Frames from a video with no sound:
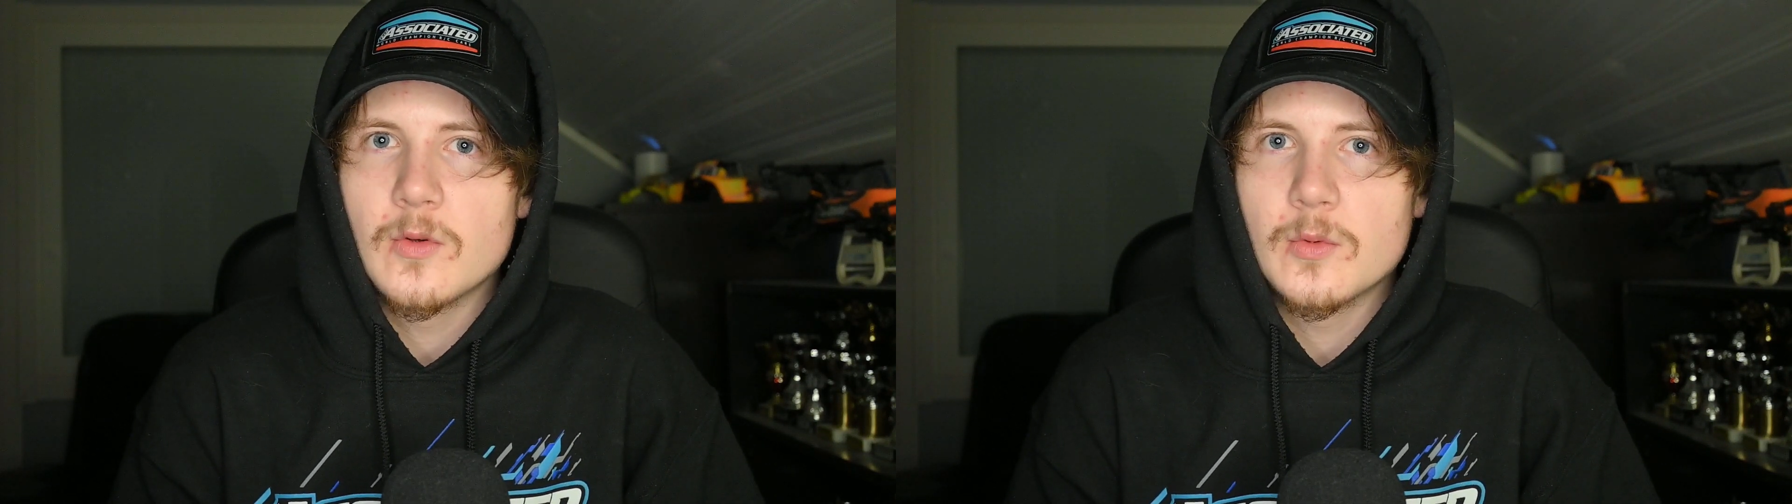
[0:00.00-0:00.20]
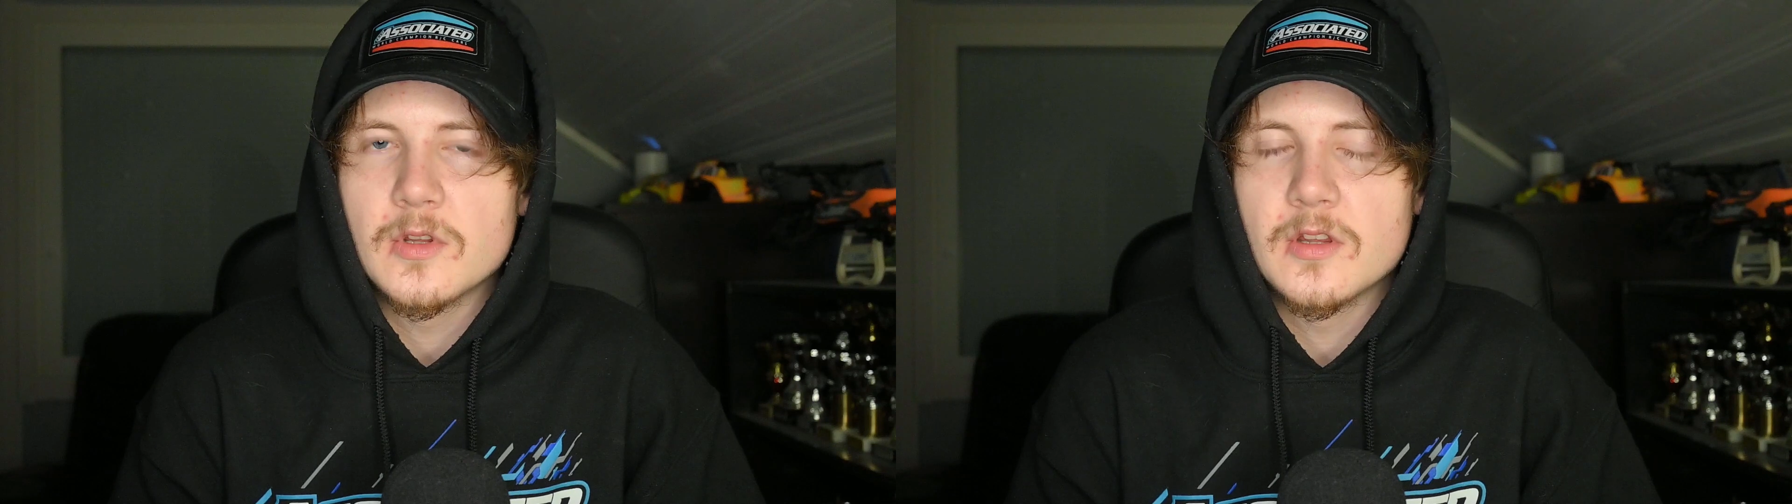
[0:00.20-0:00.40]

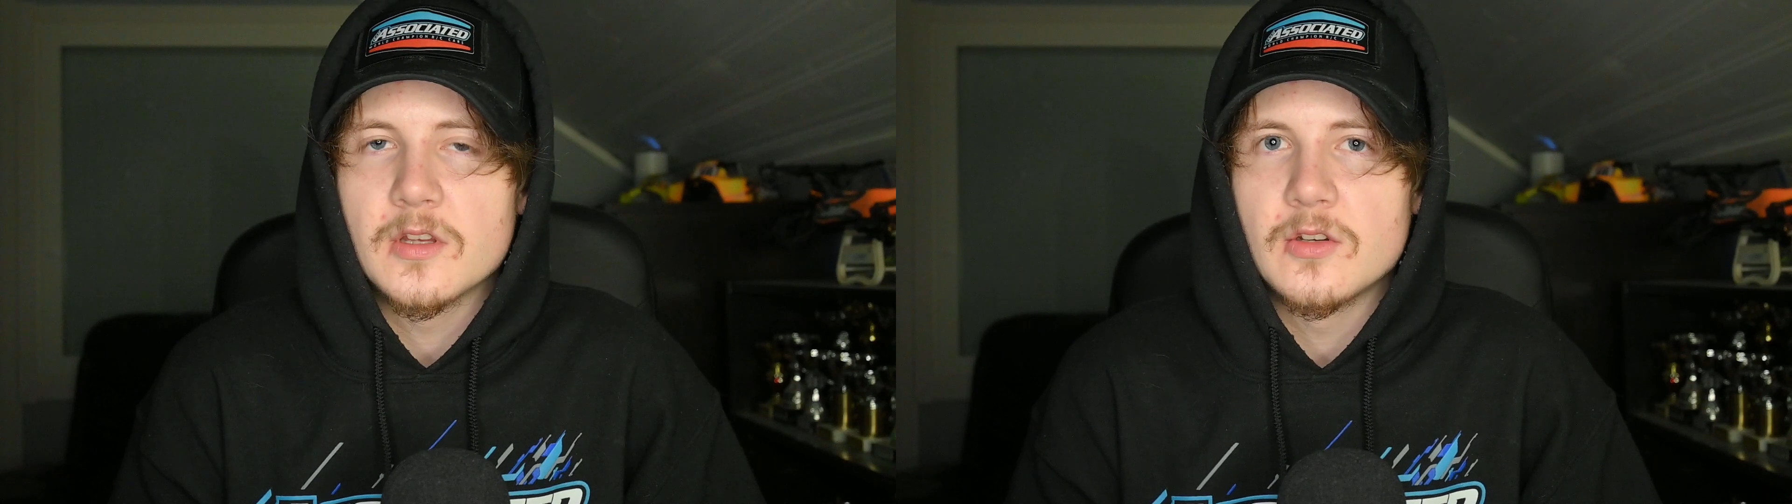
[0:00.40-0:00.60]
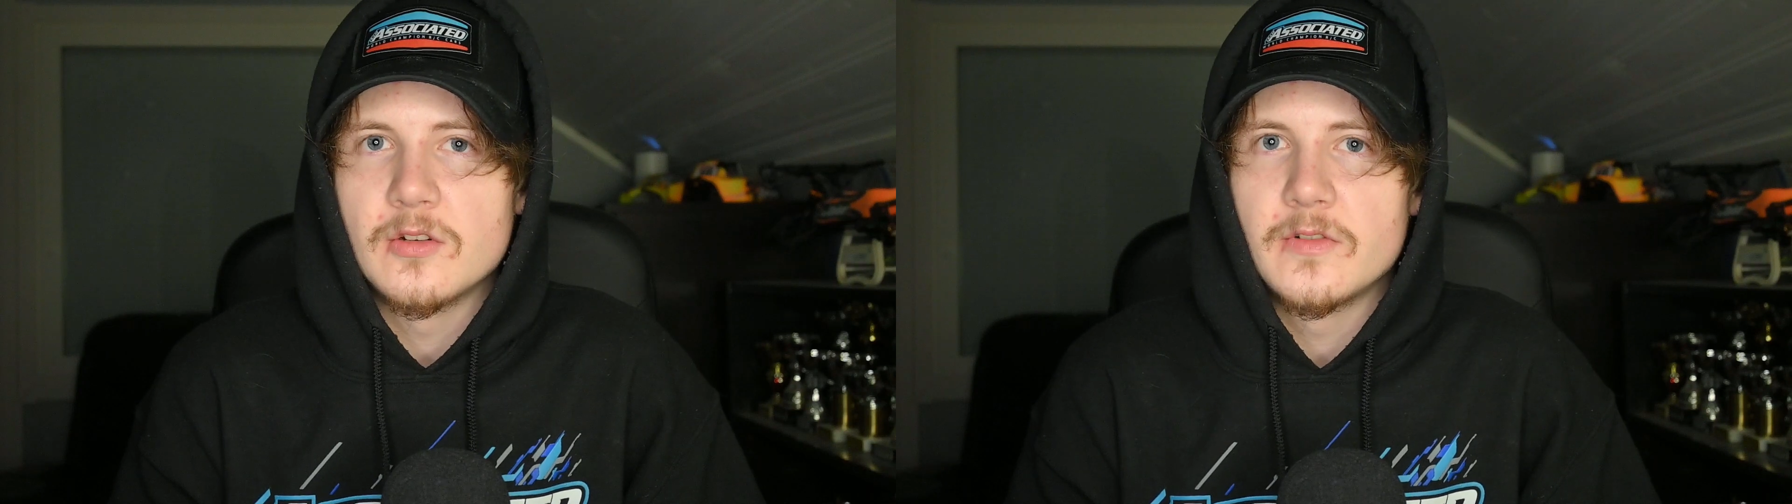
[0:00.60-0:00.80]
with
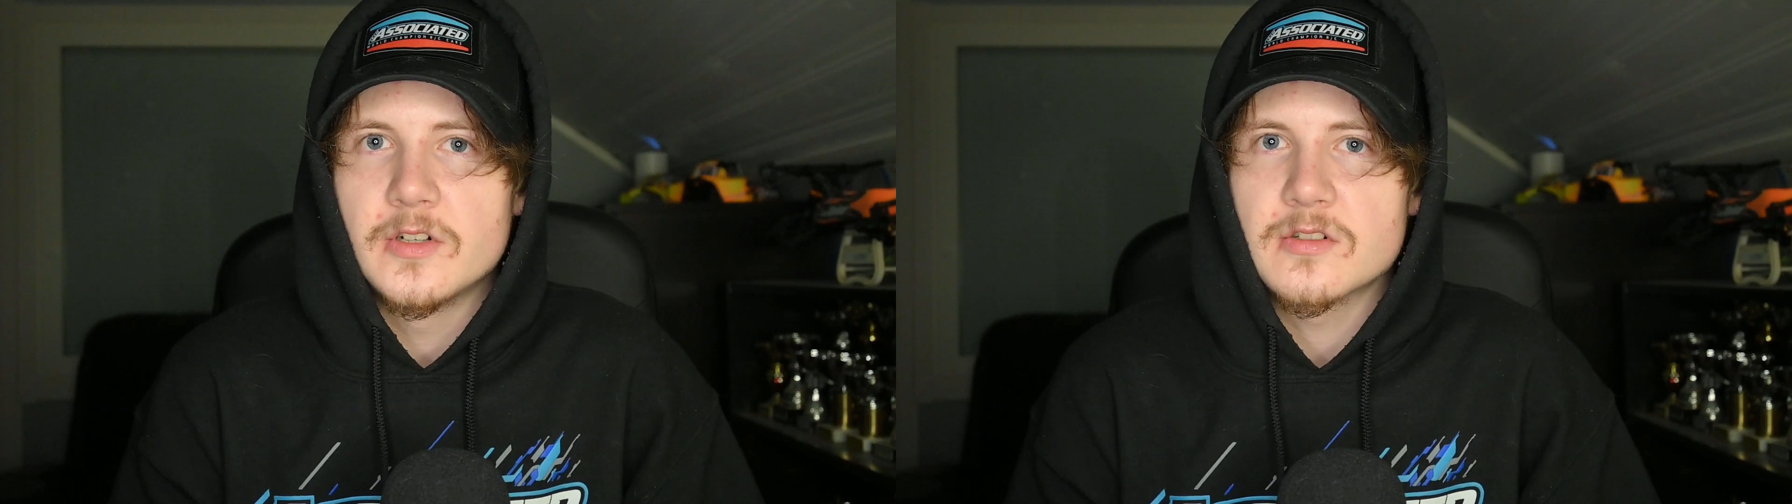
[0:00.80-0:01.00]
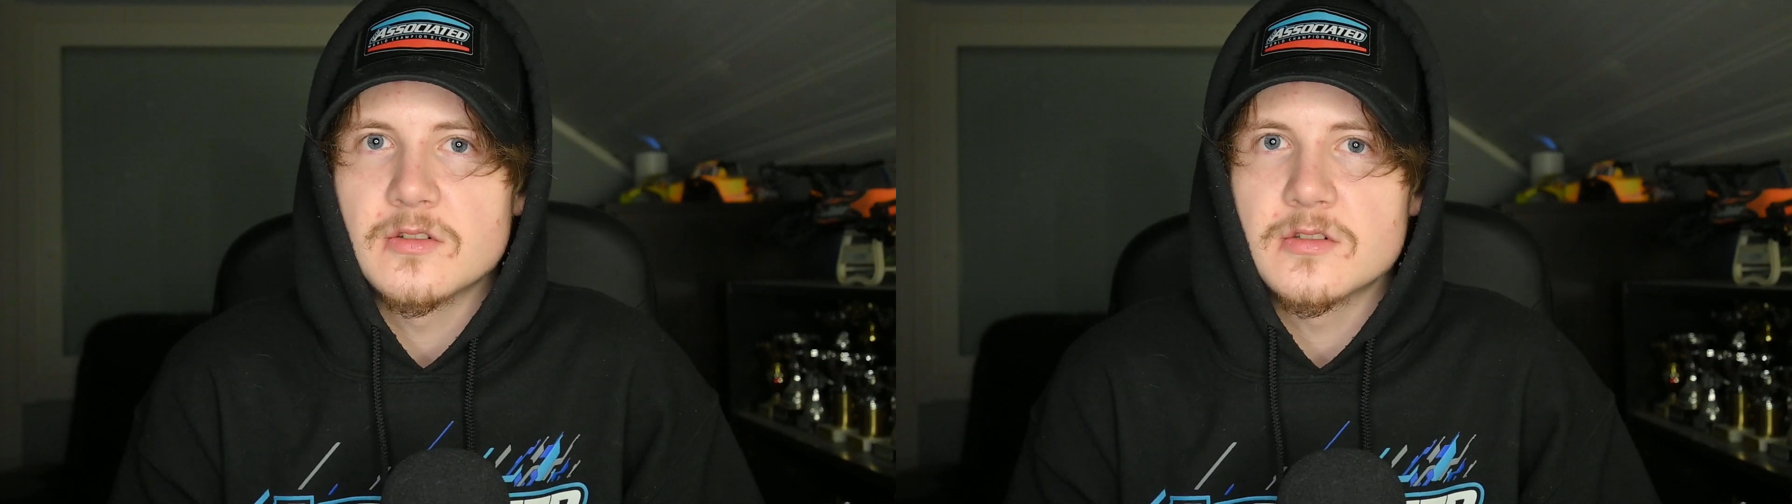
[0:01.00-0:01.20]
the
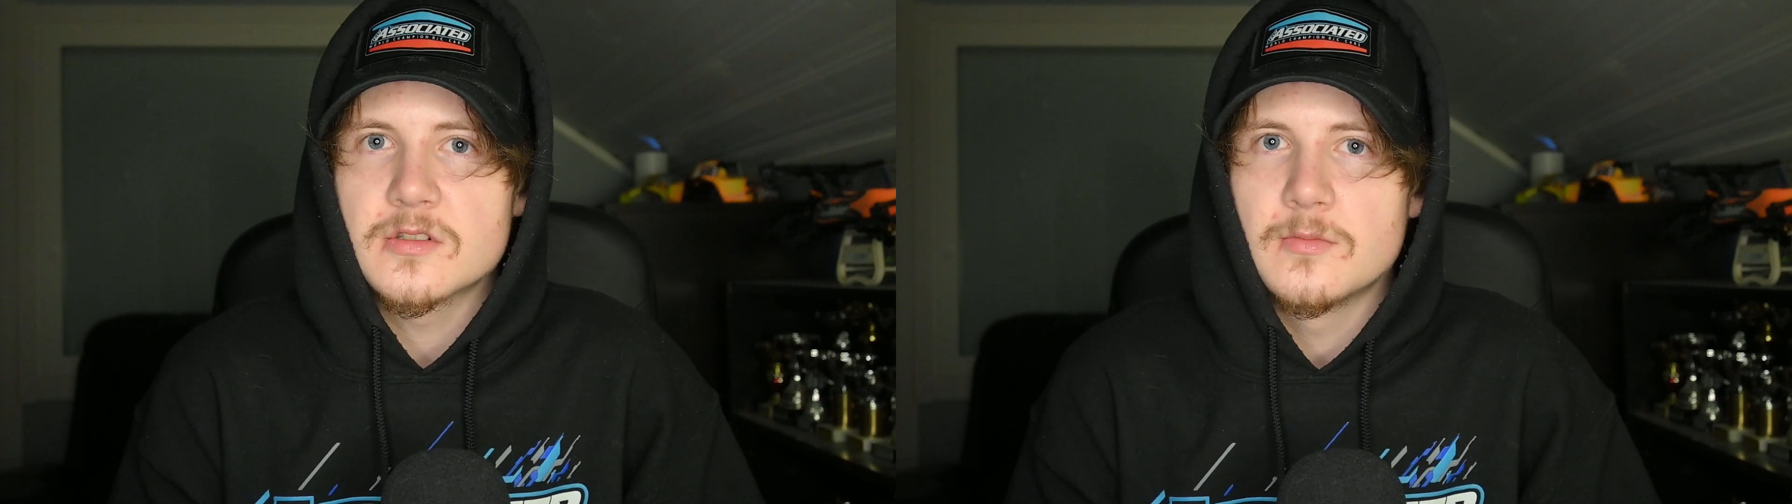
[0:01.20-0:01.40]
universals